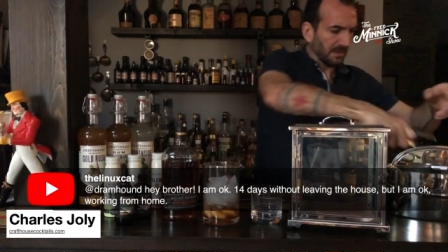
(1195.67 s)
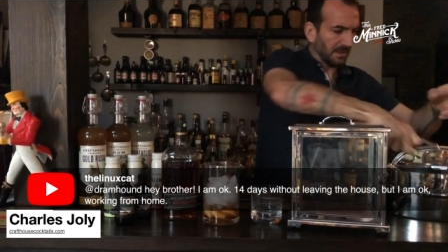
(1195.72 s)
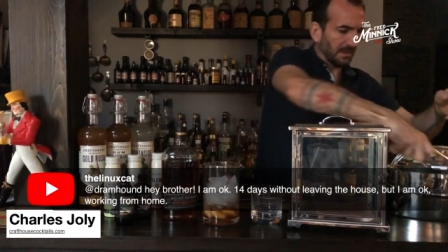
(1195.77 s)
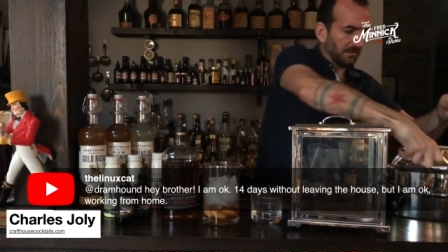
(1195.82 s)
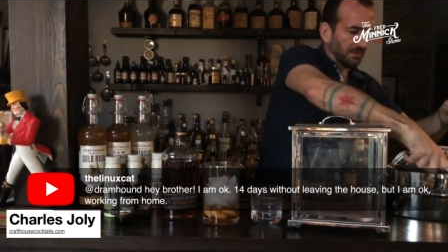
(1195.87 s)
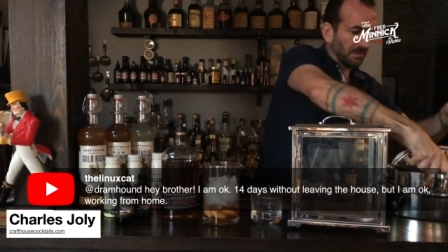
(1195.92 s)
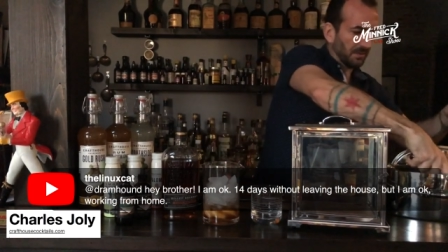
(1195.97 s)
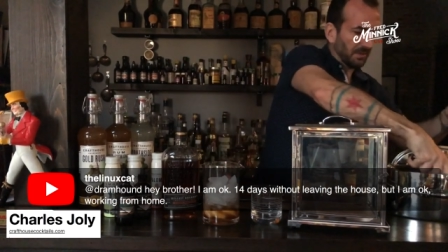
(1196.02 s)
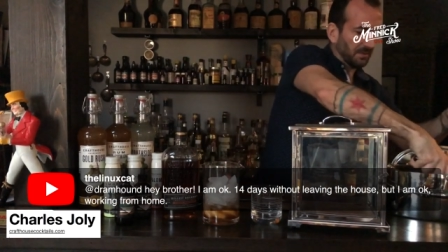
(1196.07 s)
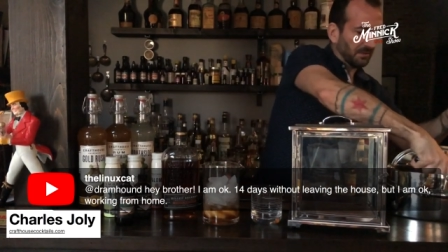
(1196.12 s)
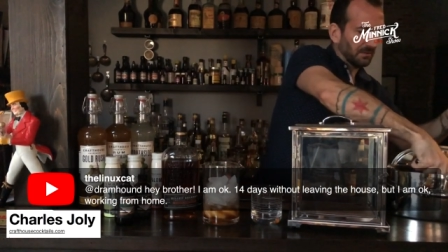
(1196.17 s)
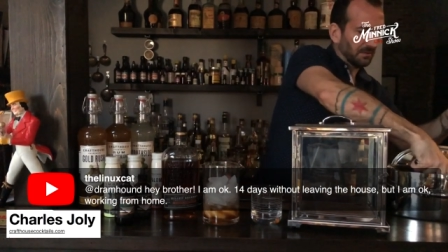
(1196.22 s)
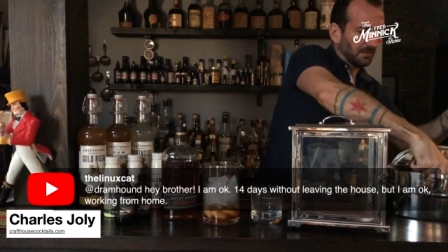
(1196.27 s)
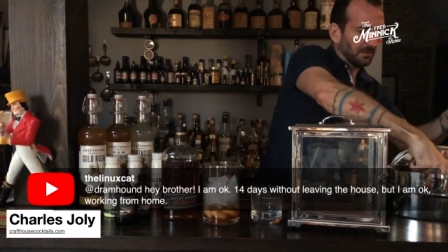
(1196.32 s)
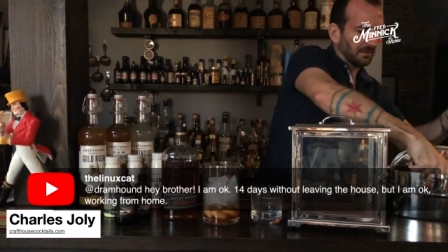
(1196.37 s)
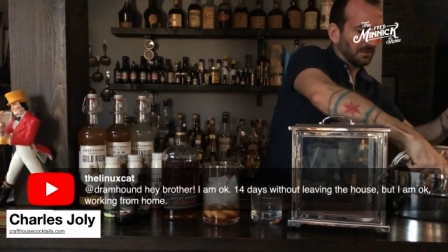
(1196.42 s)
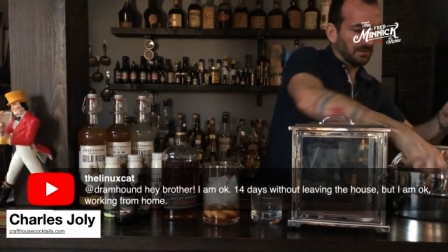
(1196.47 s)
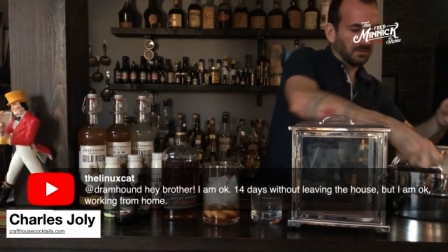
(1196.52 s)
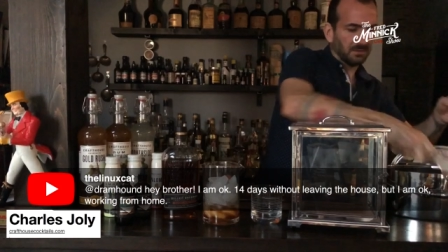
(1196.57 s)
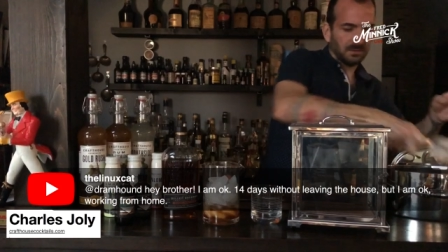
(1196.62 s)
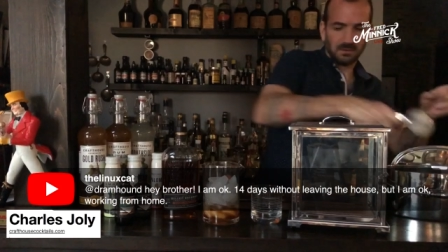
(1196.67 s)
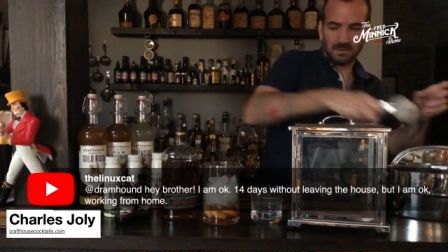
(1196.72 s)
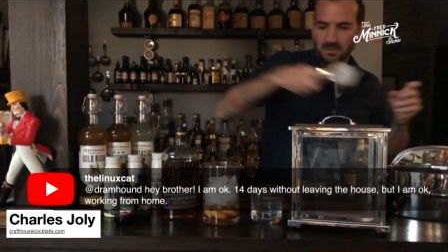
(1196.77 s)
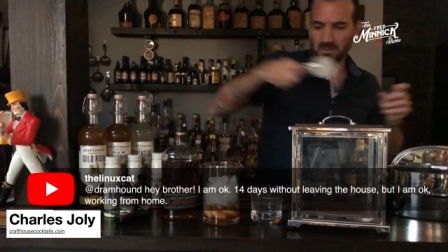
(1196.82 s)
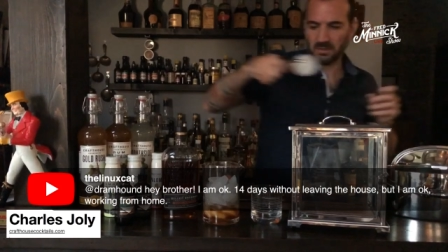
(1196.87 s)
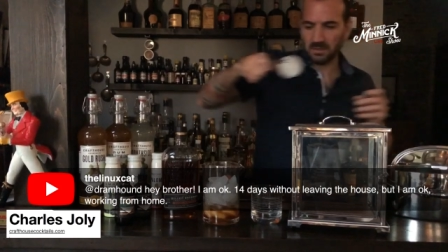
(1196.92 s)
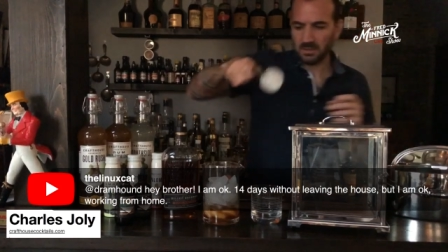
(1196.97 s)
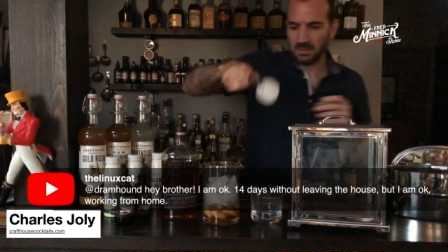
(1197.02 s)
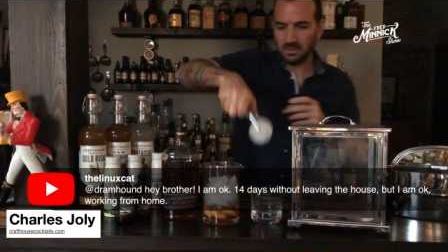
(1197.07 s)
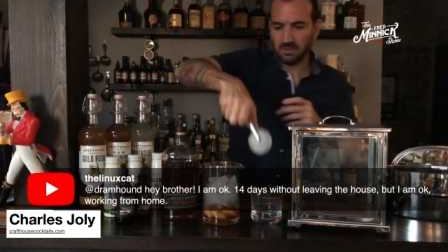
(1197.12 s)
I'm gonna
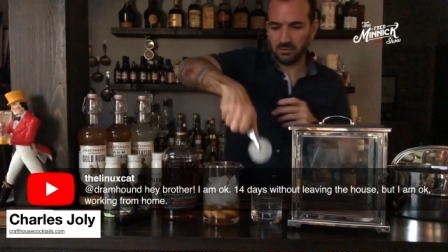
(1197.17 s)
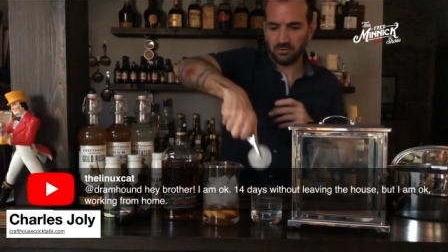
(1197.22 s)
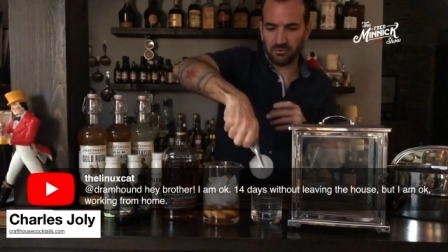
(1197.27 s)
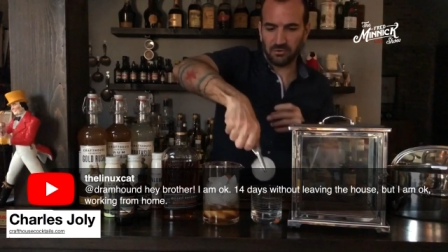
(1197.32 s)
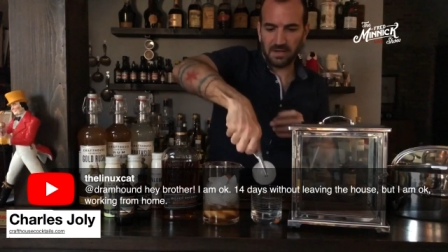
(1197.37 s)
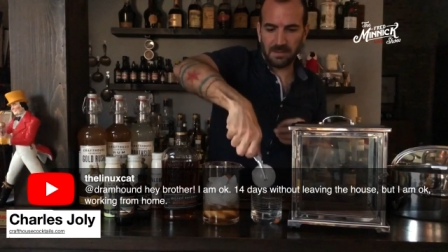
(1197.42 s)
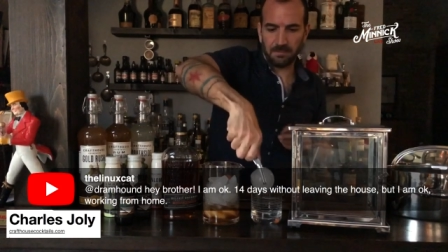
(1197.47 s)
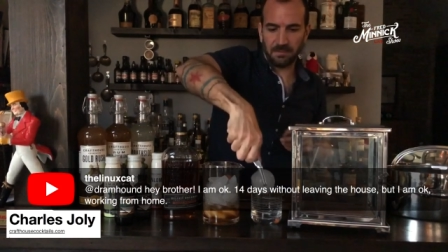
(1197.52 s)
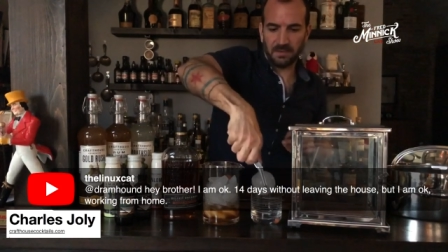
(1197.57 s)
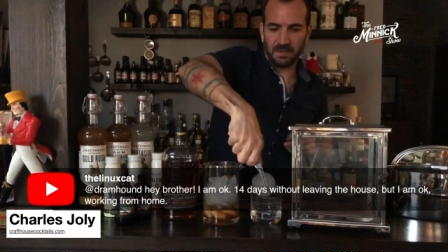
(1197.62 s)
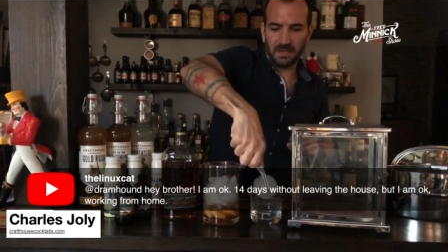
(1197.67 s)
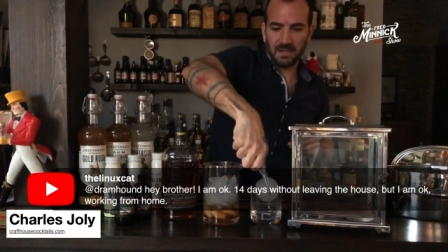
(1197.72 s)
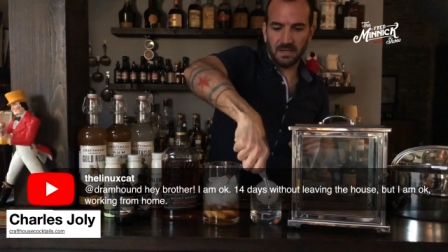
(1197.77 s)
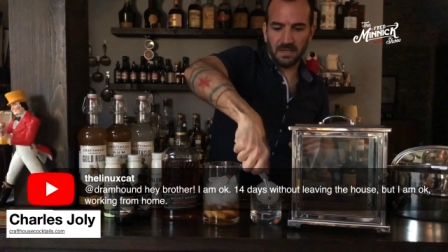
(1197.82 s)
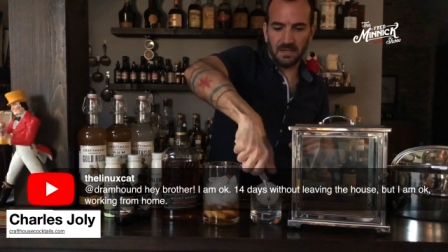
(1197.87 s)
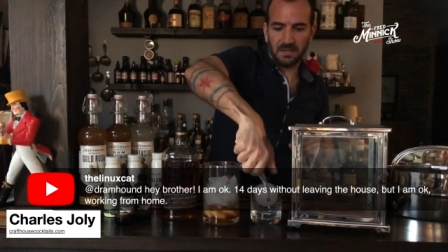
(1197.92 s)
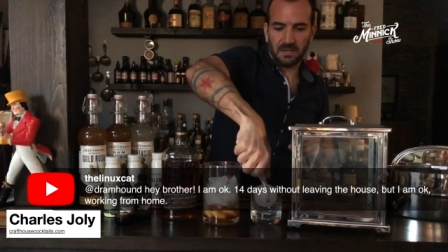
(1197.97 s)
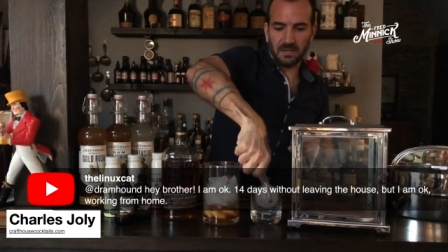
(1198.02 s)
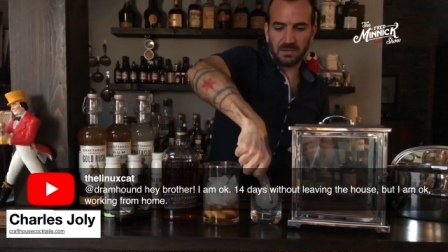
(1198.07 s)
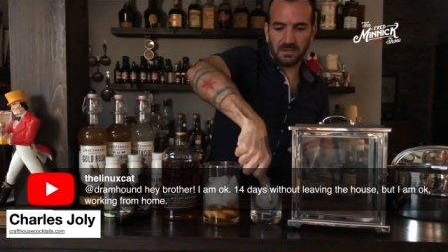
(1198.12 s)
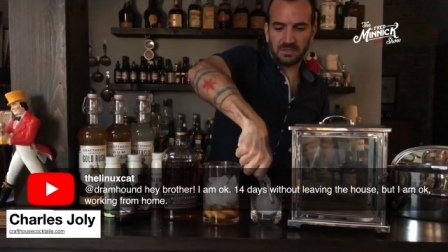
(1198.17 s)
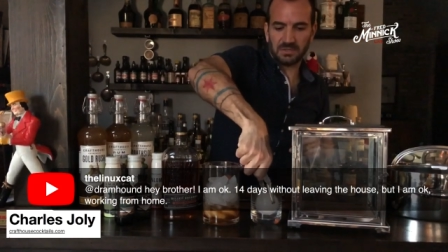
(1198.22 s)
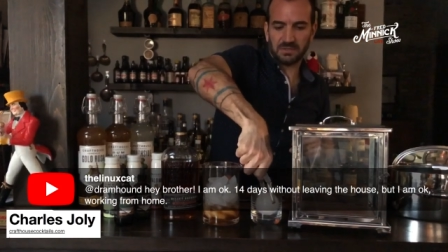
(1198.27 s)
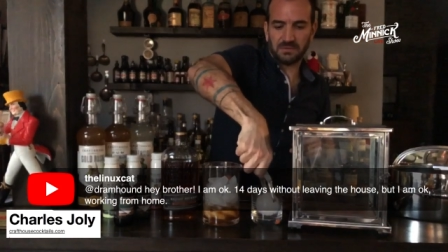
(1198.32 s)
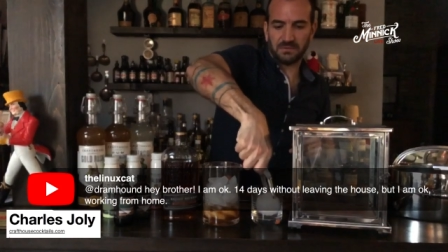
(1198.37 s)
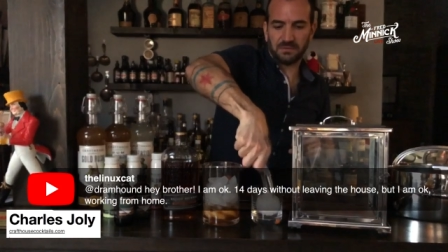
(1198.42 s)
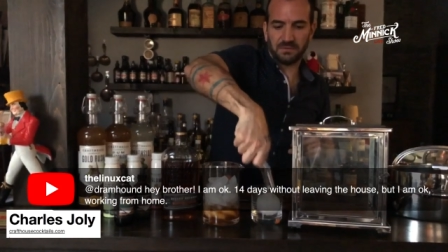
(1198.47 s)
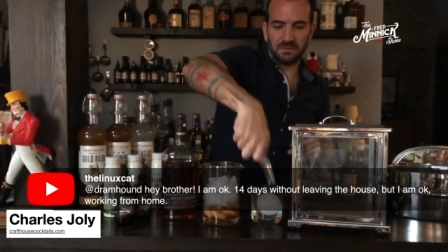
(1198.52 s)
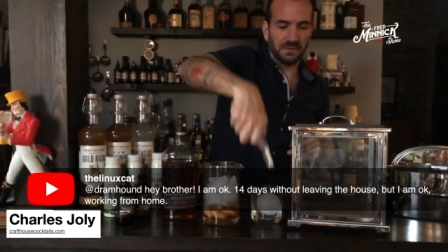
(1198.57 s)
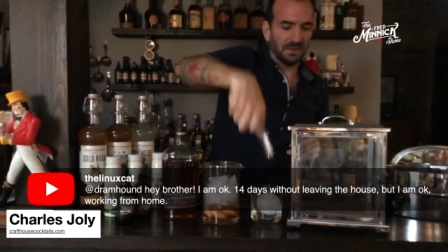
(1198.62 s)
drop in our
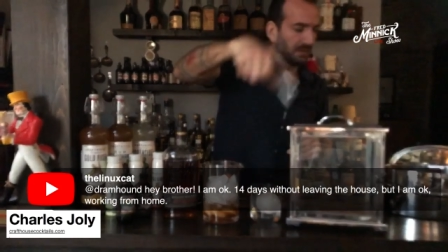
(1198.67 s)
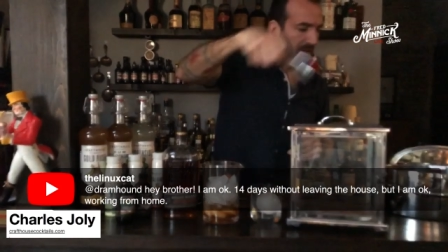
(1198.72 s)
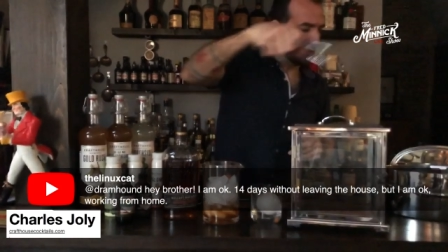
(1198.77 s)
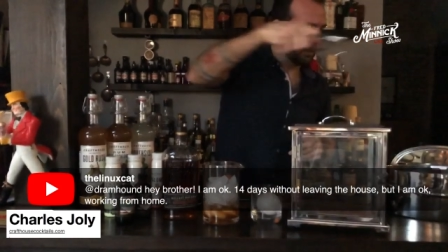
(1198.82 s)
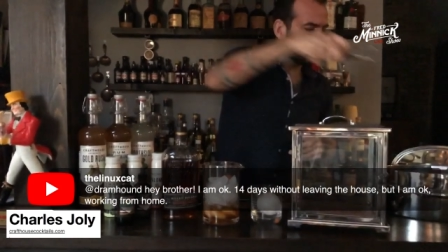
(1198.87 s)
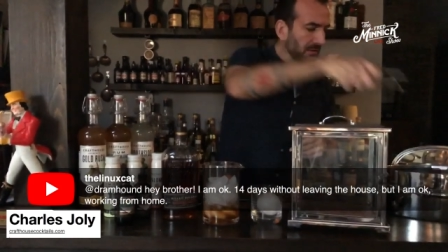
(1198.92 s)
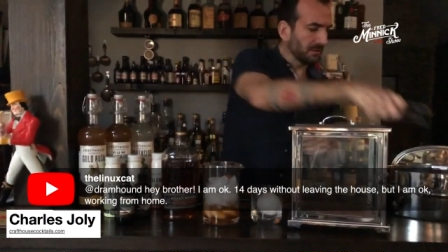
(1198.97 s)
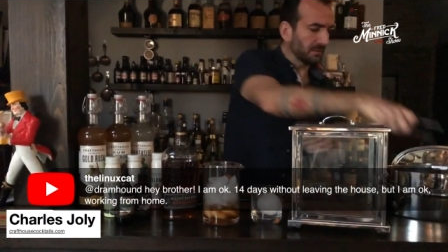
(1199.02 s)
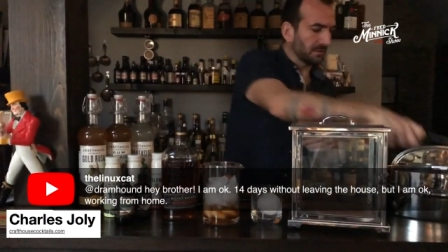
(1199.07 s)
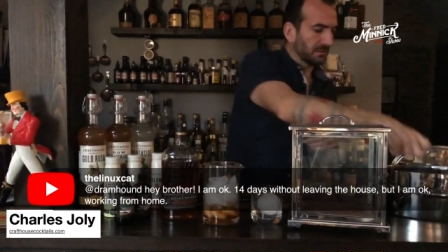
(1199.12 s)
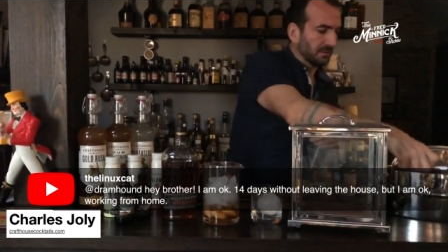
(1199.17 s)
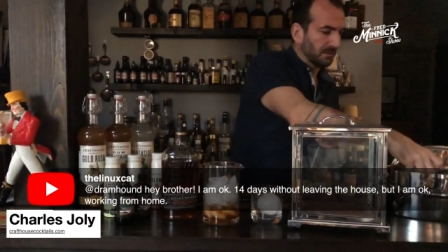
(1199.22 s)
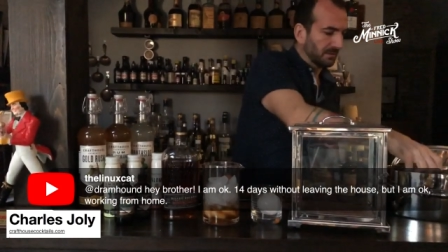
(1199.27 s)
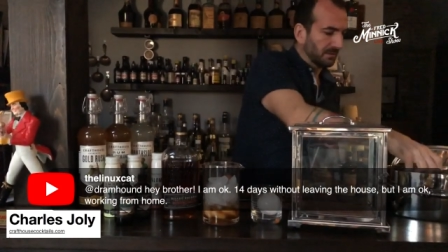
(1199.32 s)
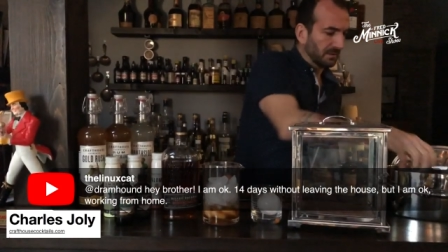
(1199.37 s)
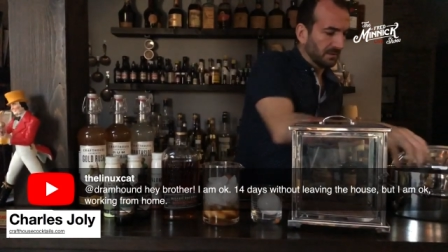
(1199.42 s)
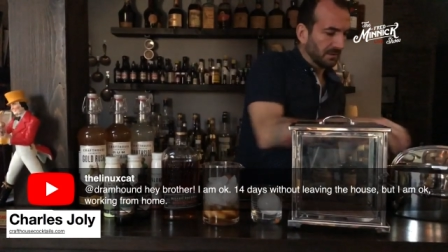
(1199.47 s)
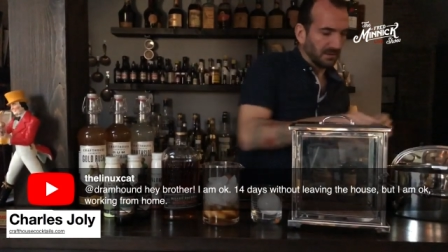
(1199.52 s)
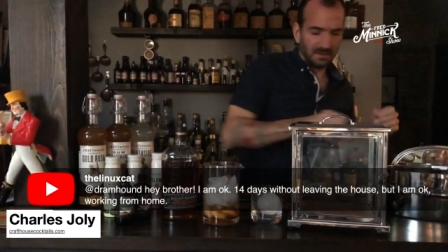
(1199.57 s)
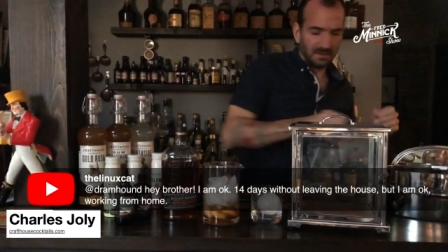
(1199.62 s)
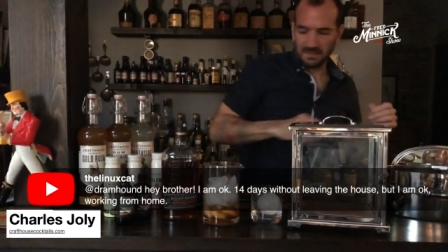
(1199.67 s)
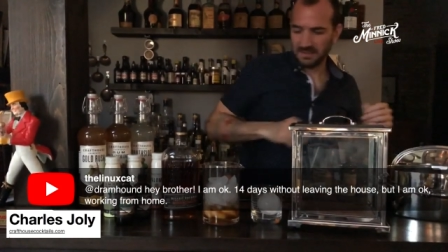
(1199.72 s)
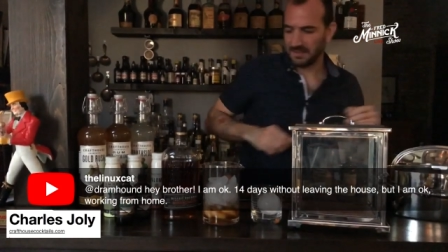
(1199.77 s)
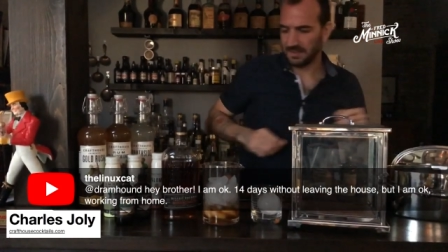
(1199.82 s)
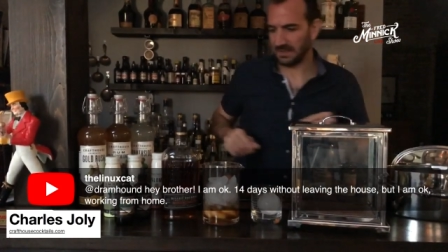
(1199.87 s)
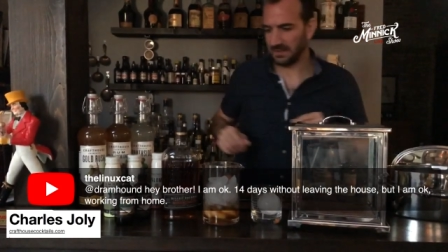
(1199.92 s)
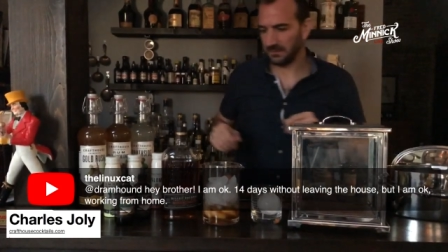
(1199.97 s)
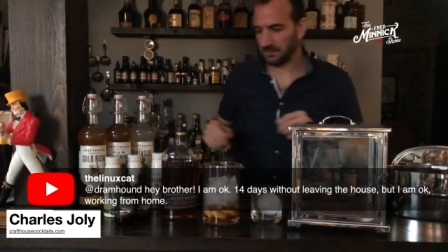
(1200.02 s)
sphere that